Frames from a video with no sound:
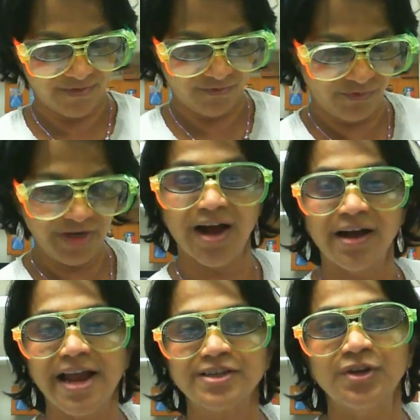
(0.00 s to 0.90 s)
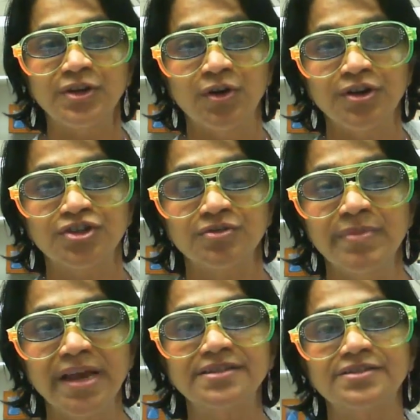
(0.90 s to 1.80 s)
We are actually going to
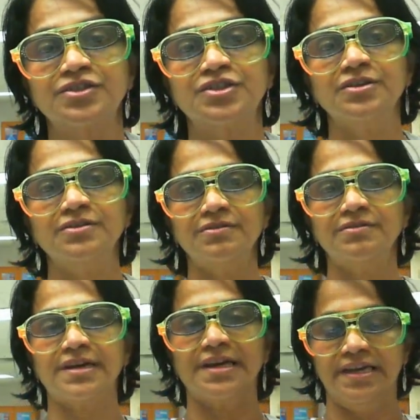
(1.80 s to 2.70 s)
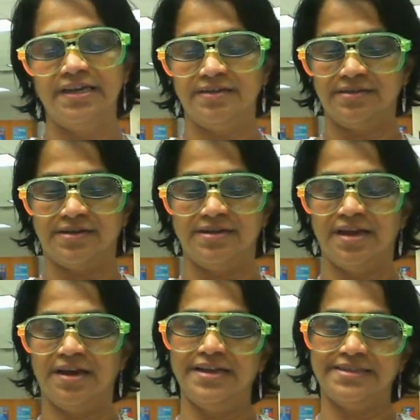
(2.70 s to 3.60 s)
mix two clear
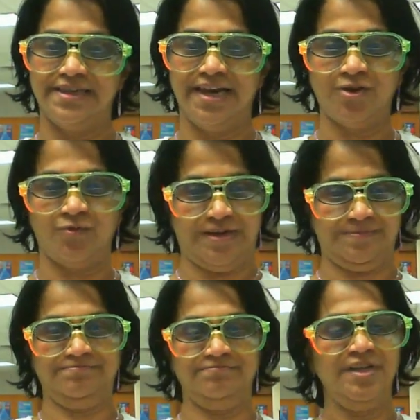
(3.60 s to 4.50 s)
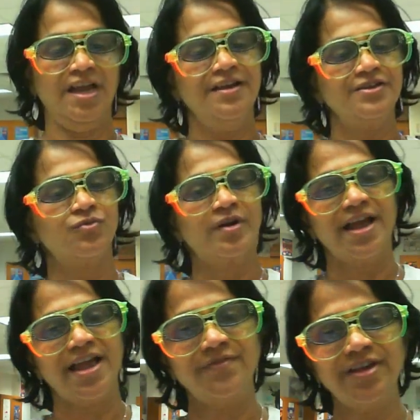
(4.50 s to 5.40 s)
colorless liquid. So what
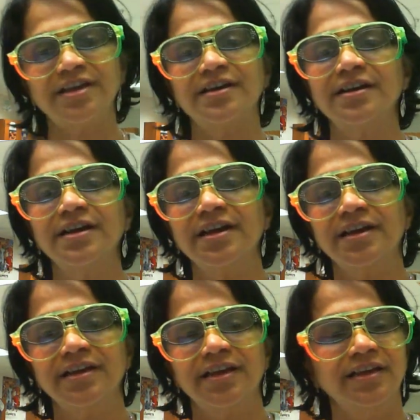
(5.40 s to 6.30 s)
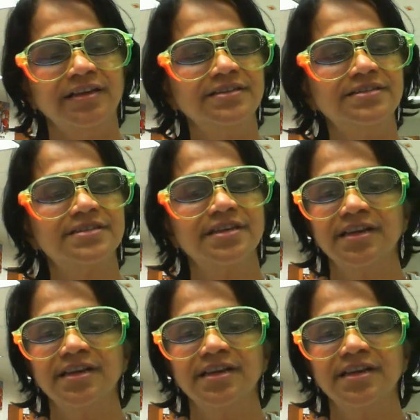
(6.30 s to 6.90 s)
I have here is